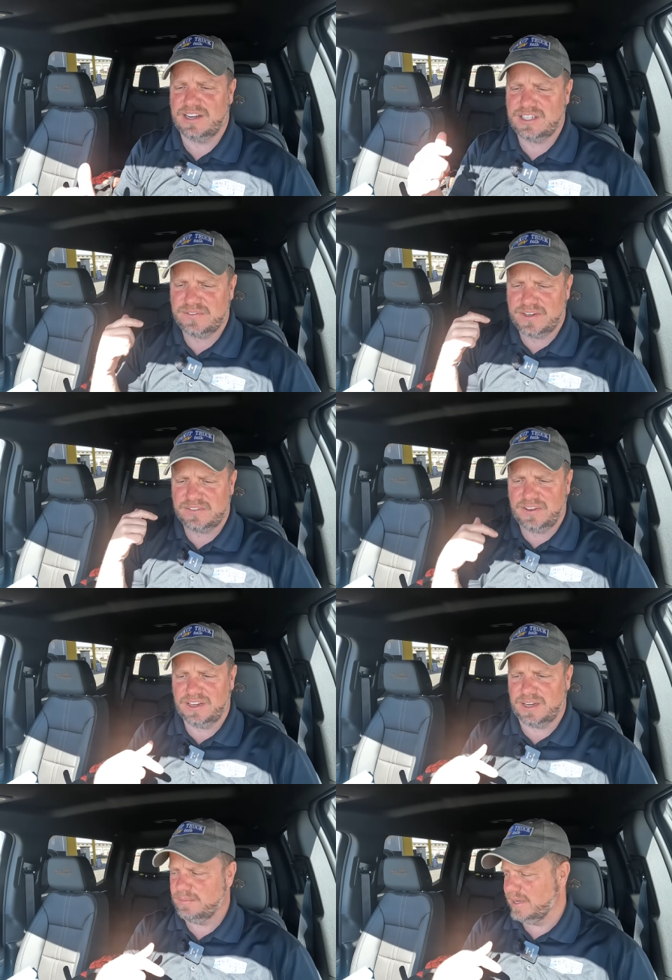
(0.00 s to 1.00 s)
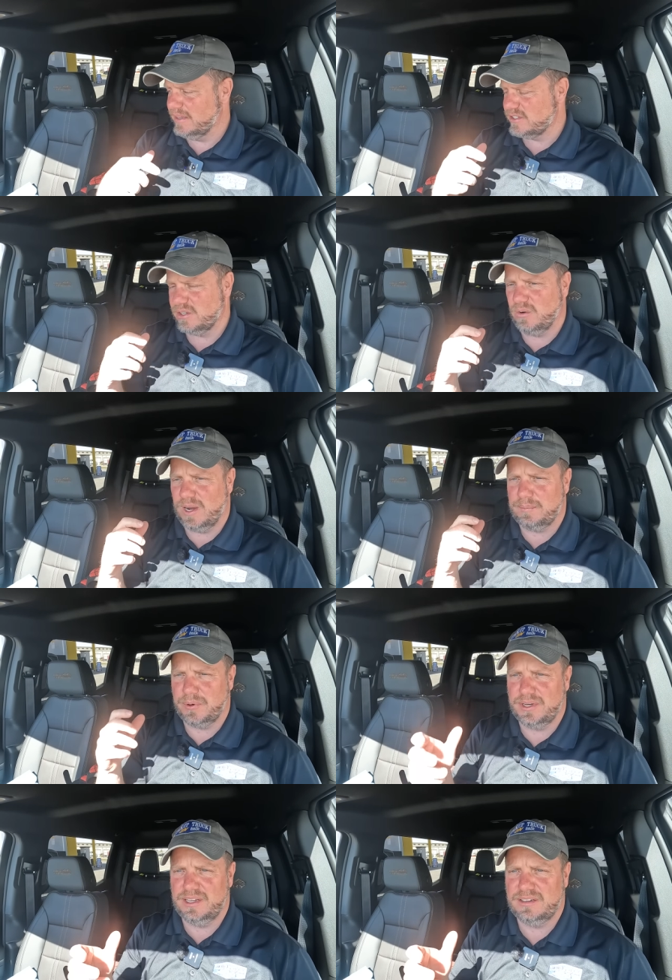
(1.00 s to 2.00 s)
I just finished filling up, and so I
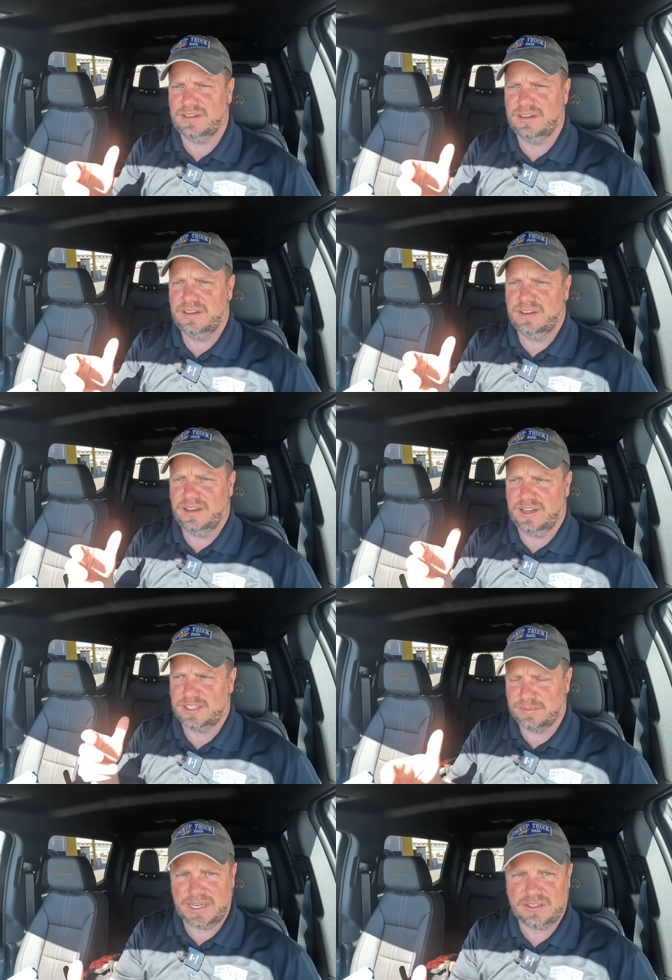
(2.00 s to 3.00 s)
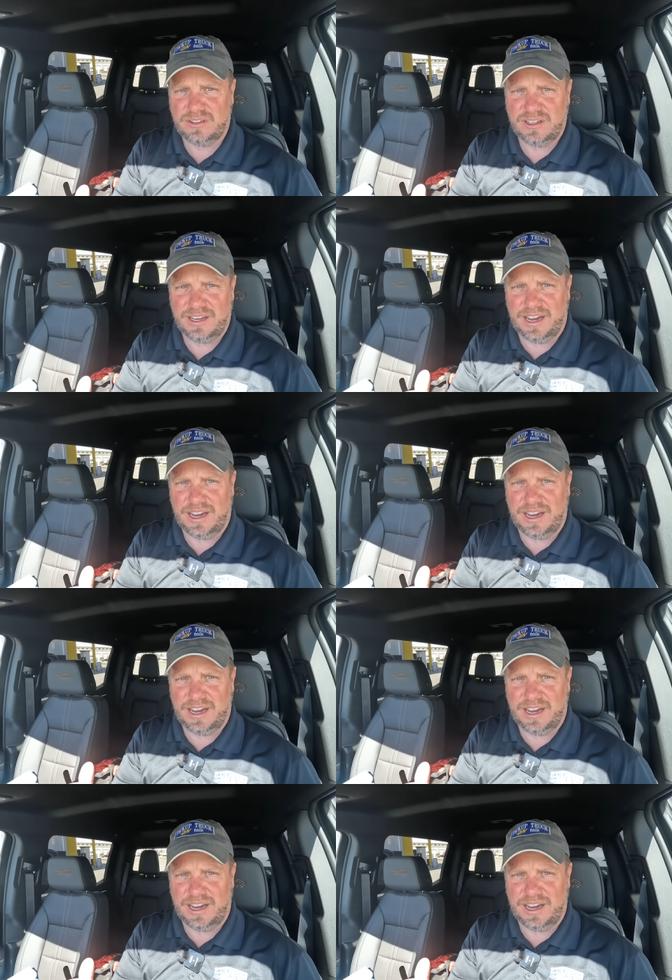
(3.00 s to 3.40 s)
put in some diesel.